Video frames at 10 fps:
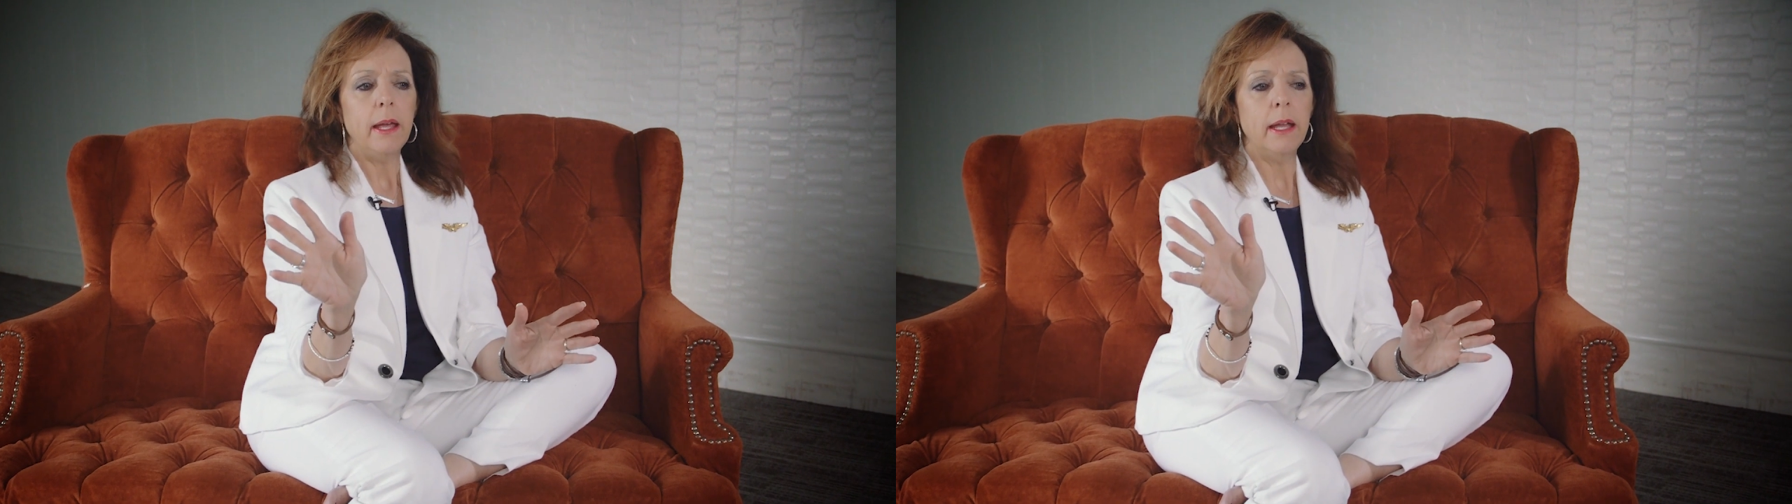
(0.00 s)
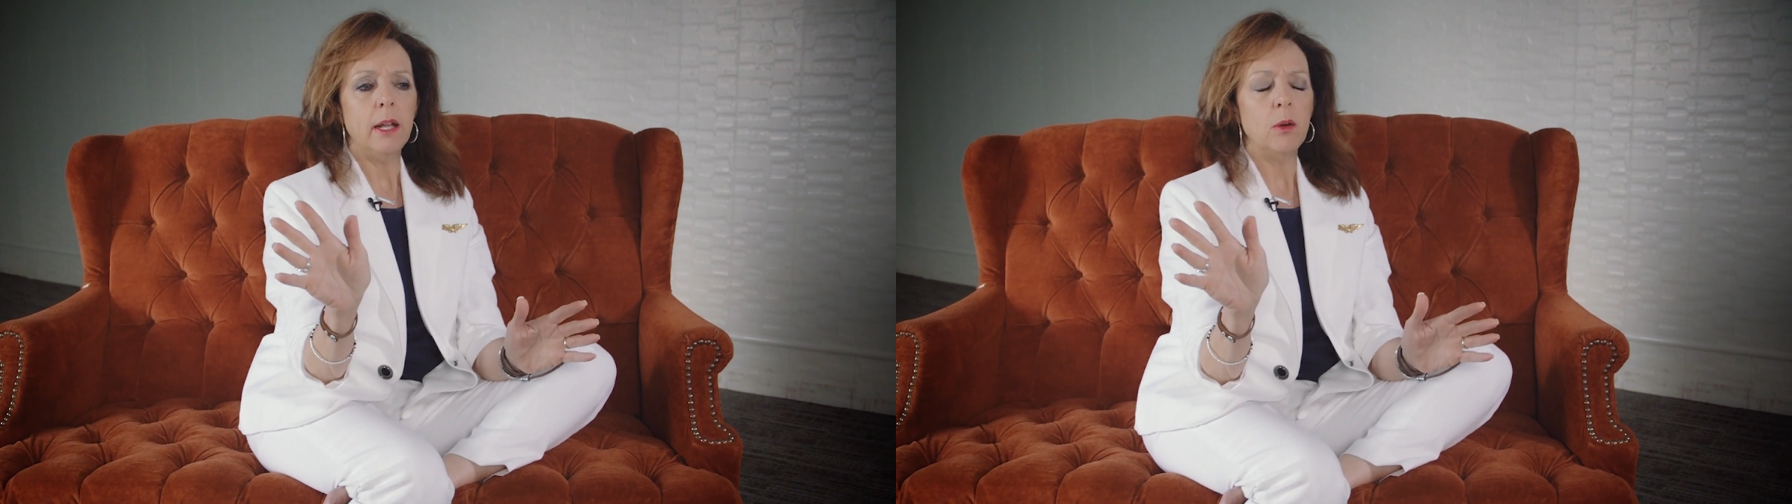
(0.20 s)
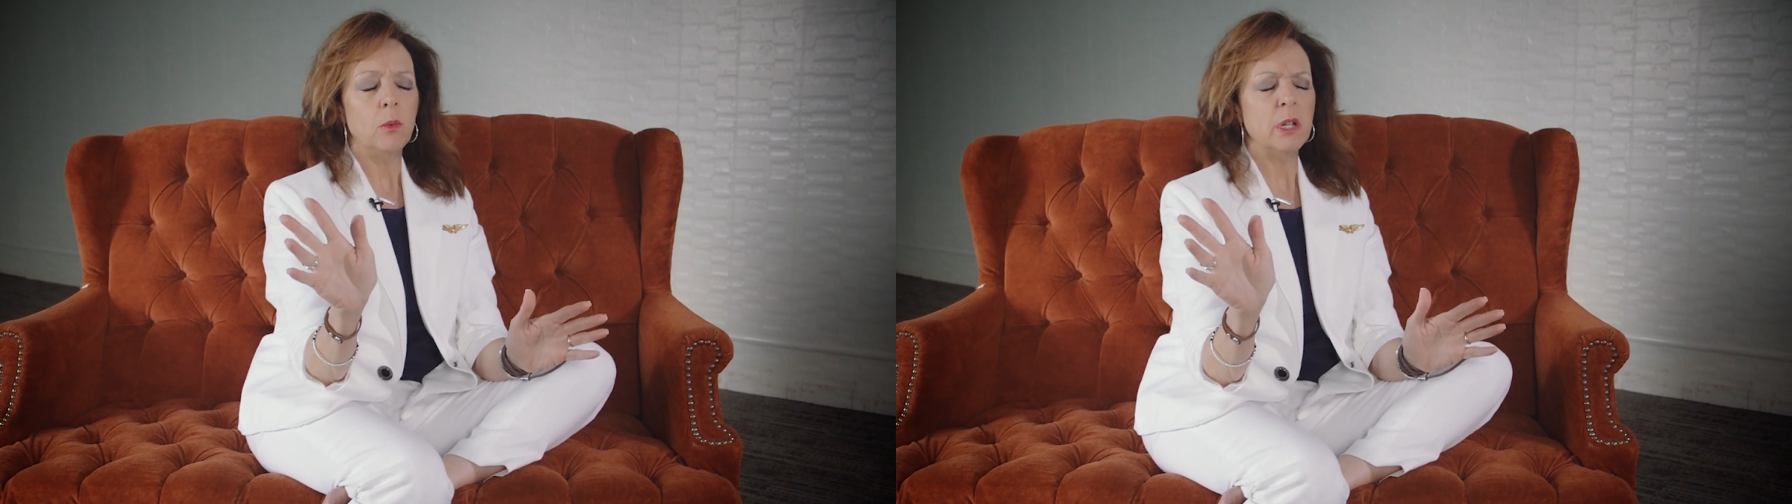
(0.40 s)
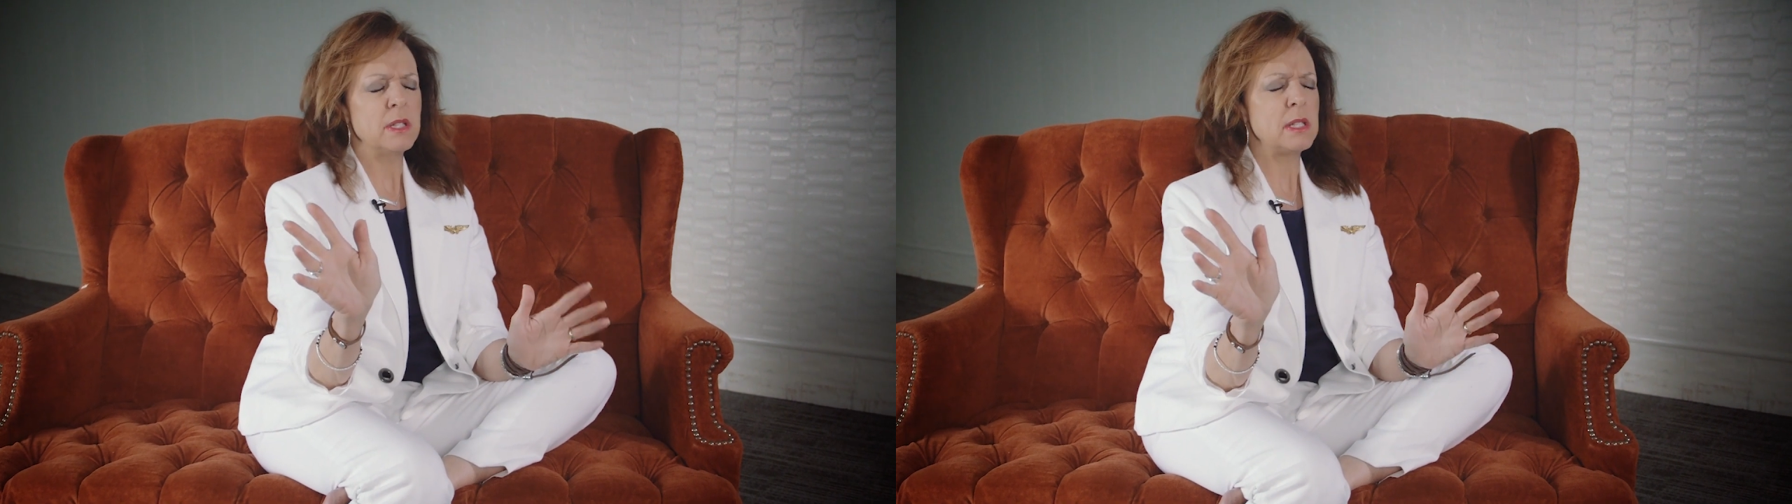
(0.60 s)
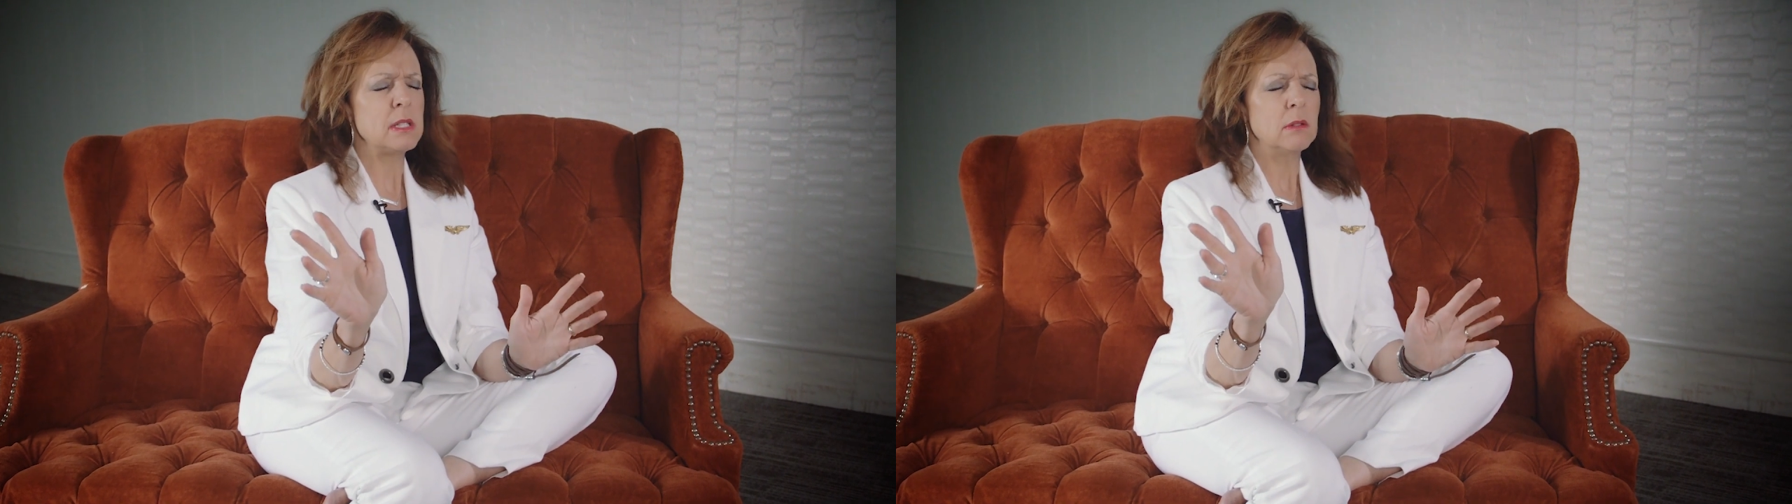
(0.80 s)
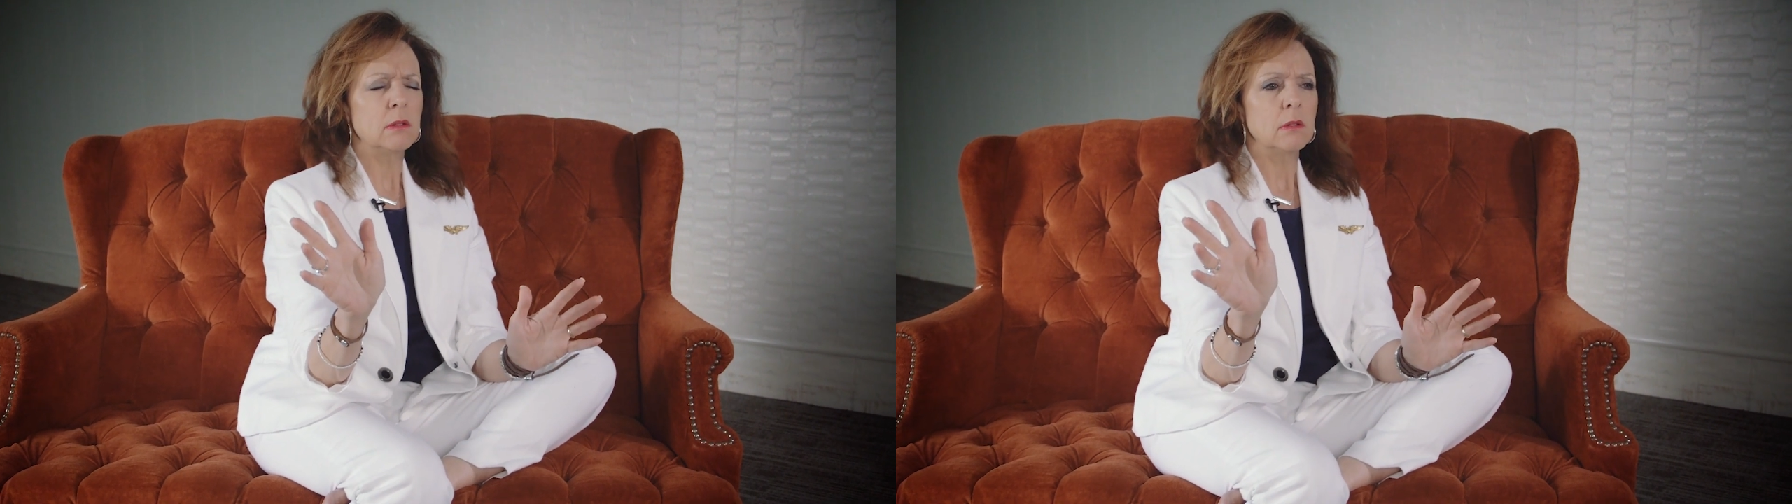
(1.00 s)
And it was